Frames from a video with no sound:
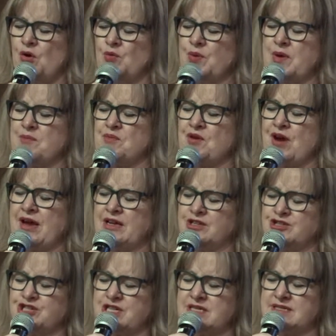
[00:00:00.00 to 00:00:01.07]
we pray
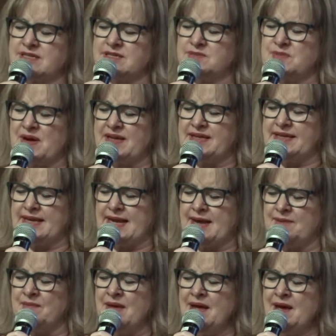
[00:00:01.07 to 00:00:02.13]
in Jesus' mighty
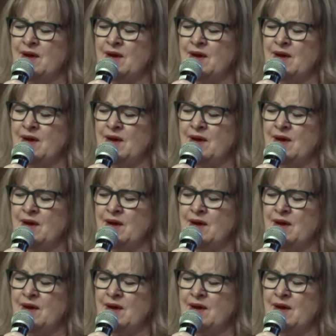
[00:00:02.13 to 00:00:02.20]
name.